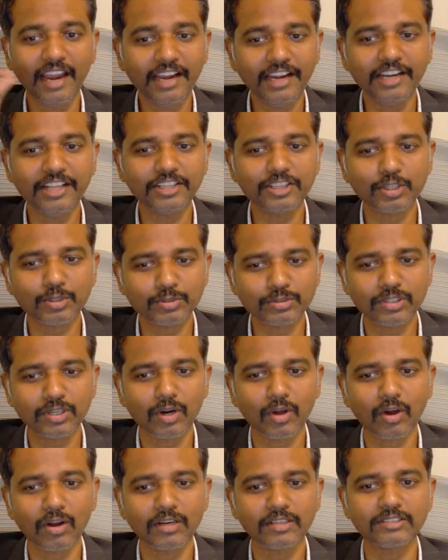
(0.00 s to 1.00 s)

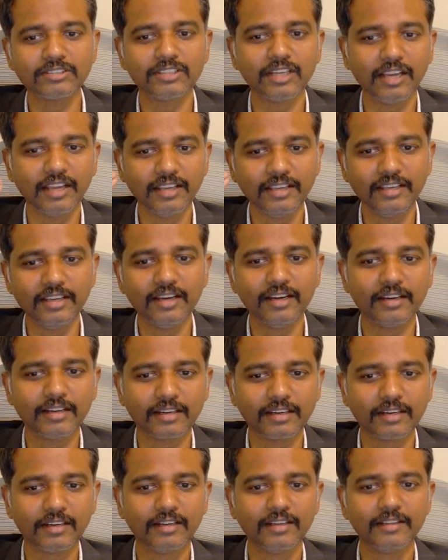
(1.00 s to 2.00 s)
$80,000 a
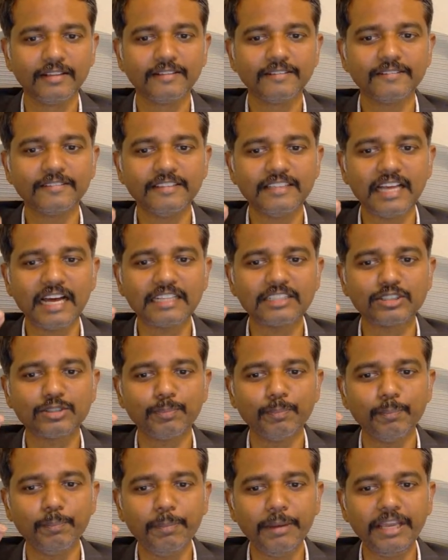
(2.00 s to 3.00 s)
year
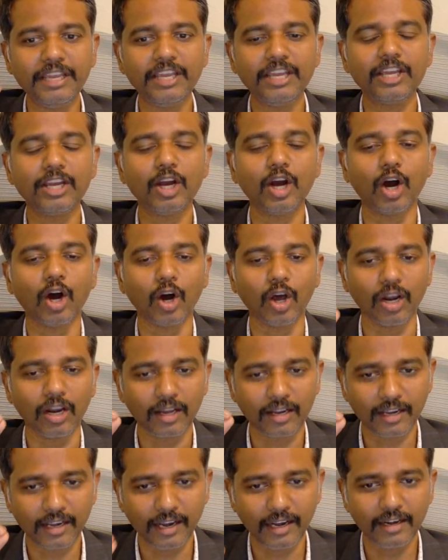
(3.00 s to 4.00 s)
that's being
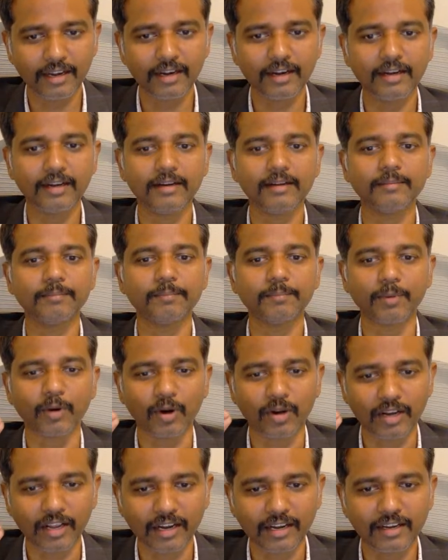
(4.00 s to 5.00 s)
allocated,
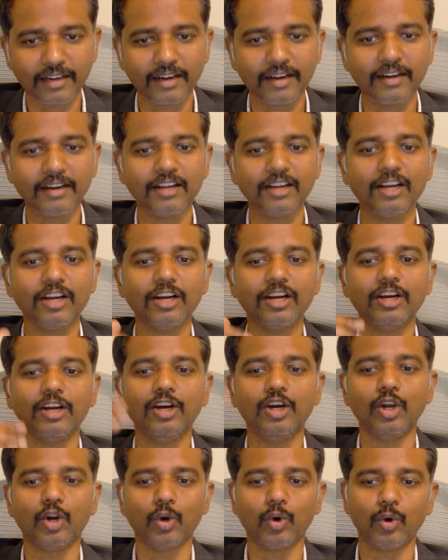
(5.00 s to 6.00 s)
protected,
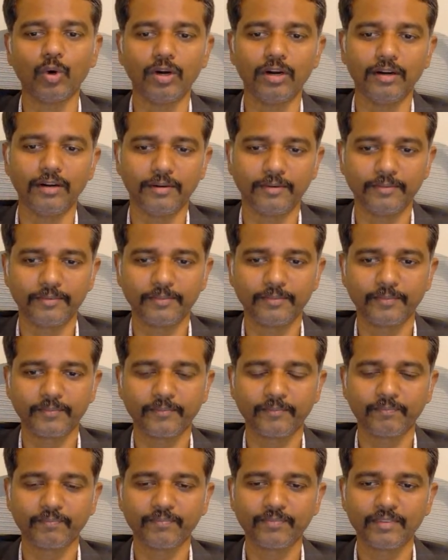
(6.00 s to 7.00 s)
grown.
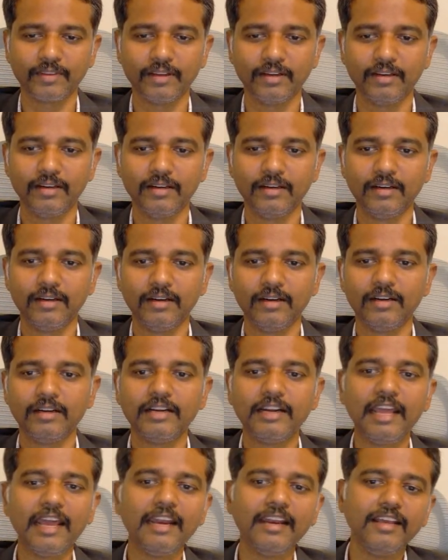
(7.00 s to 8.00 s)

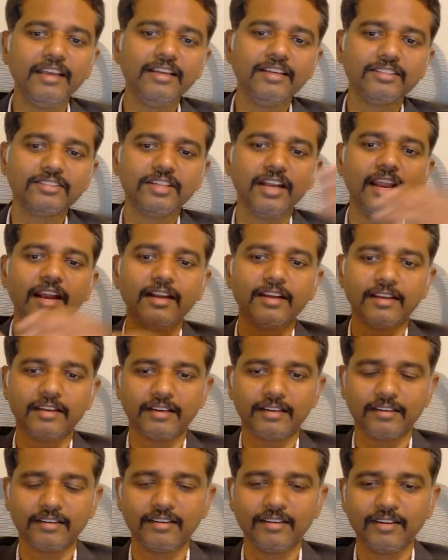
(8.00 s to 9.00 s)
10 years
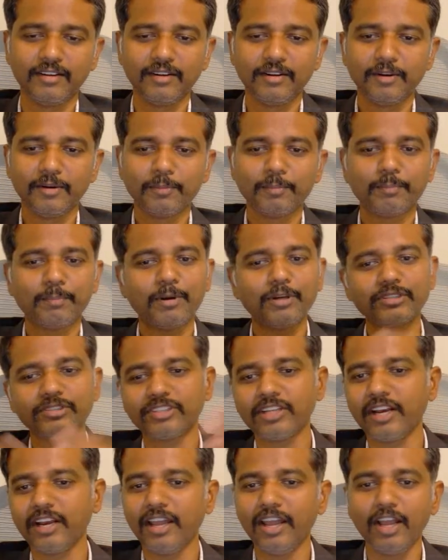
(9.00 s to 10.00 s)
later,
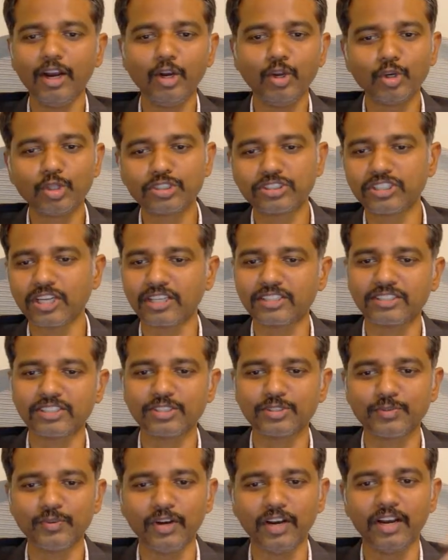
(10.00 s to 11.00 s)
person A looks
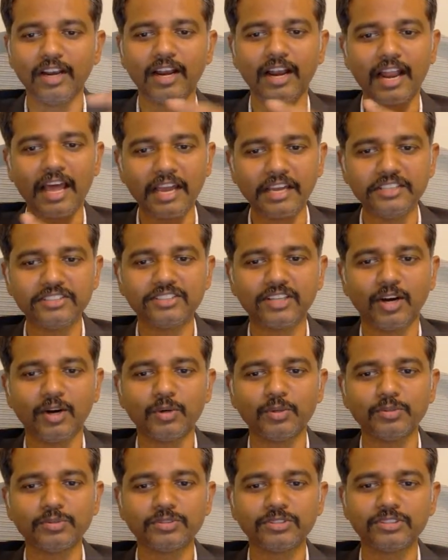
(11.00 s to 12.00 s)
successful. Nice
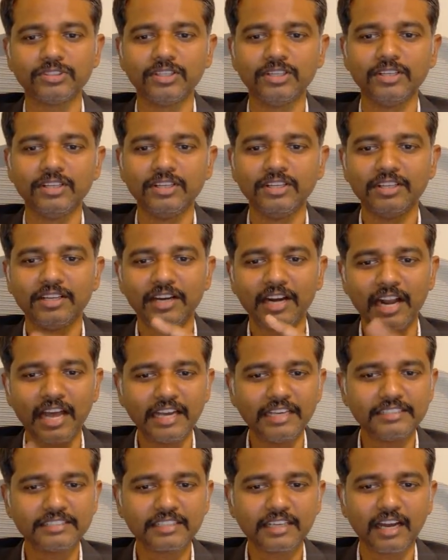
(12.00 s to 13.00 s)
house,
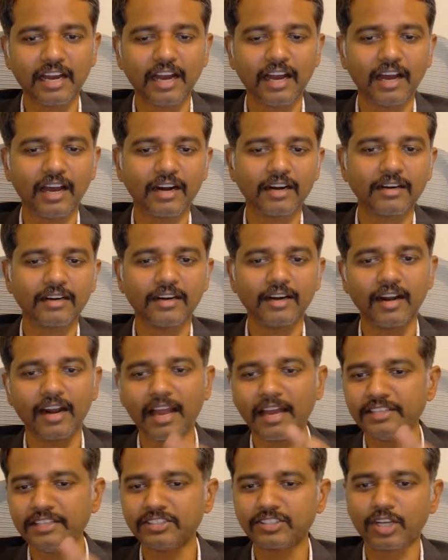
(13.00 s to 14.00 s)
nice car,
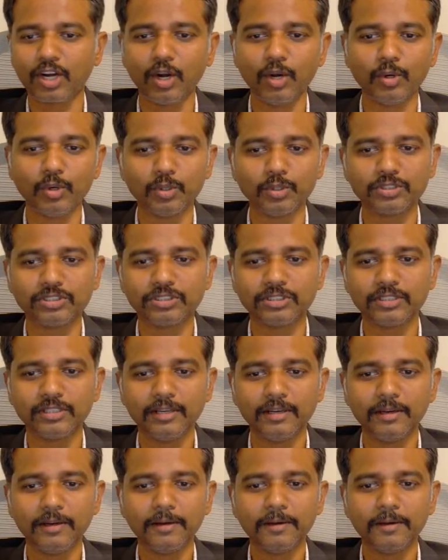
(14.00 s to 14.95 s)
nice clothes.